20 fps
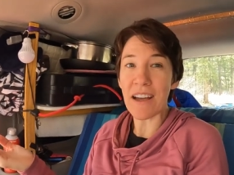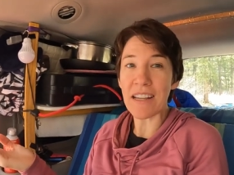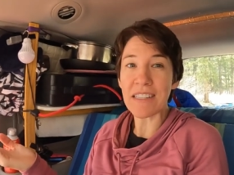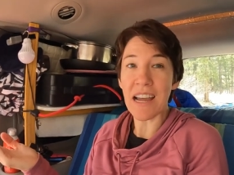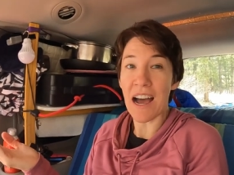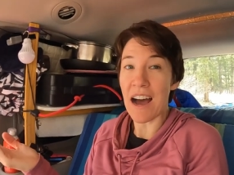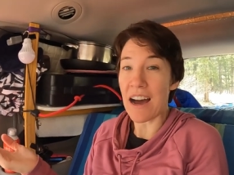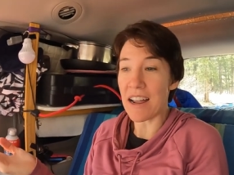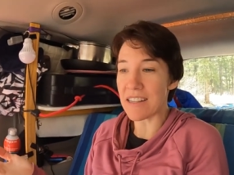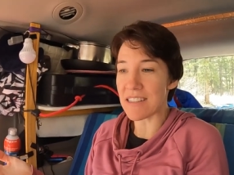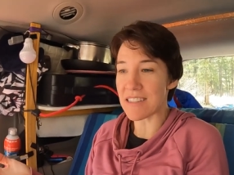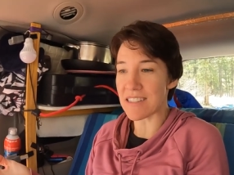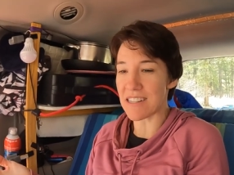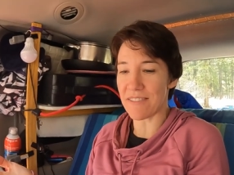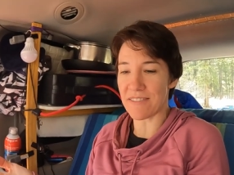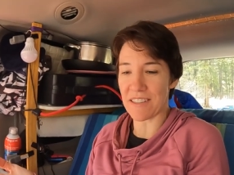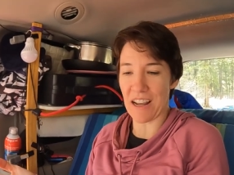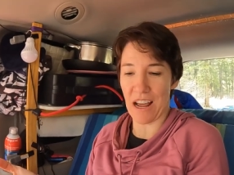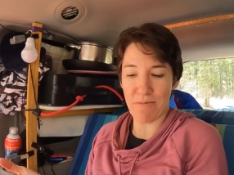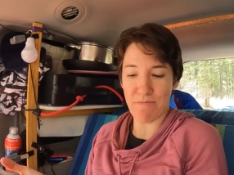a ton of
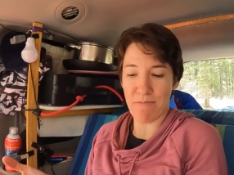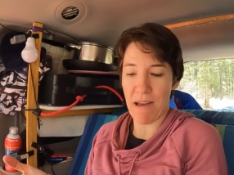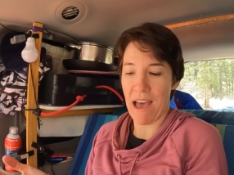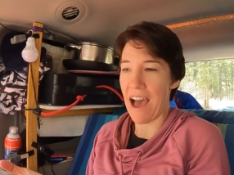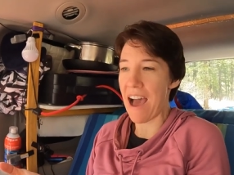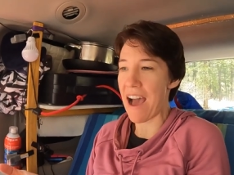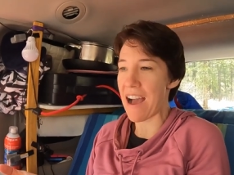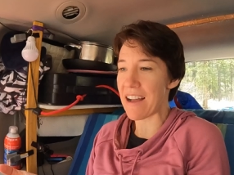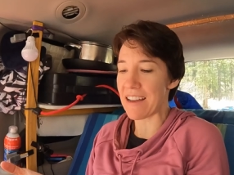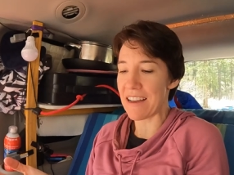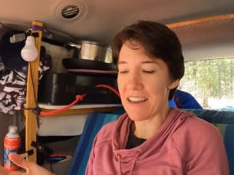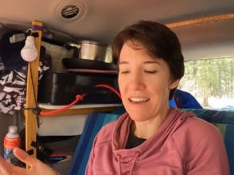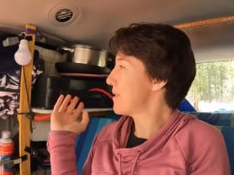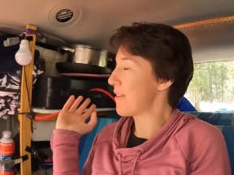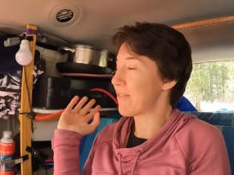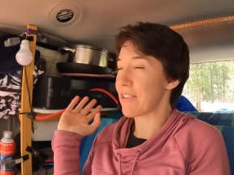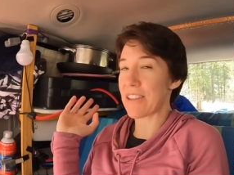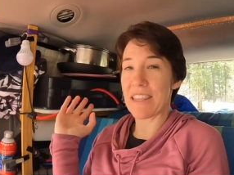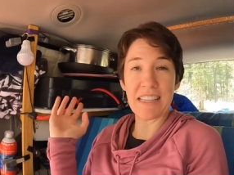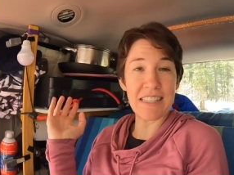stuff to unpack.
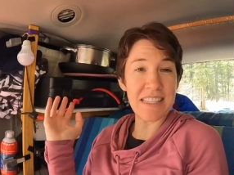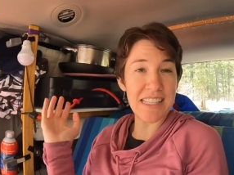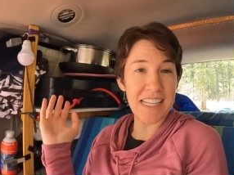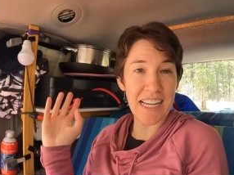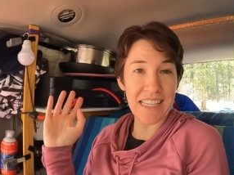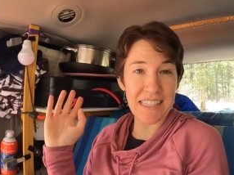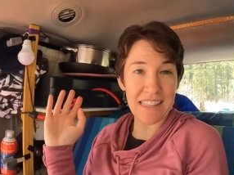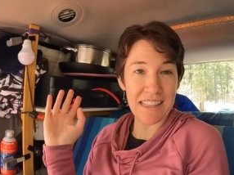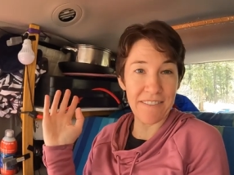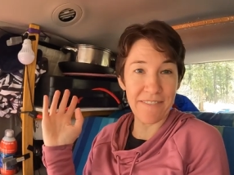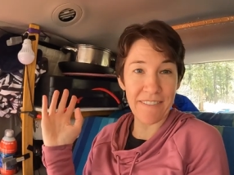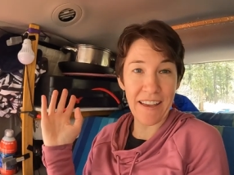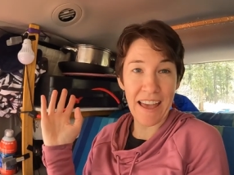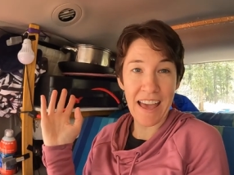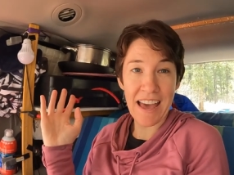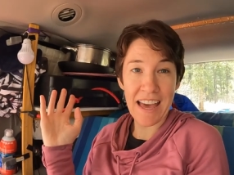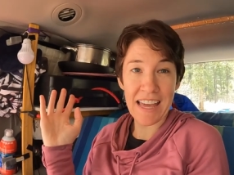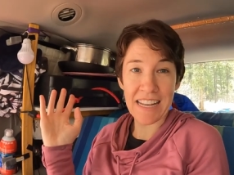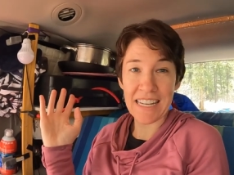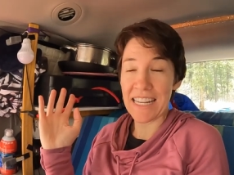Everything stays in the
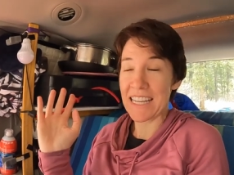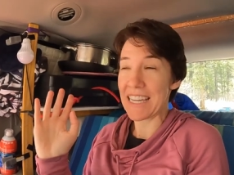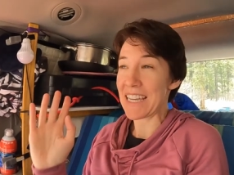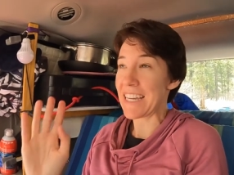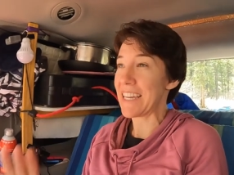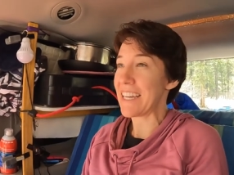van.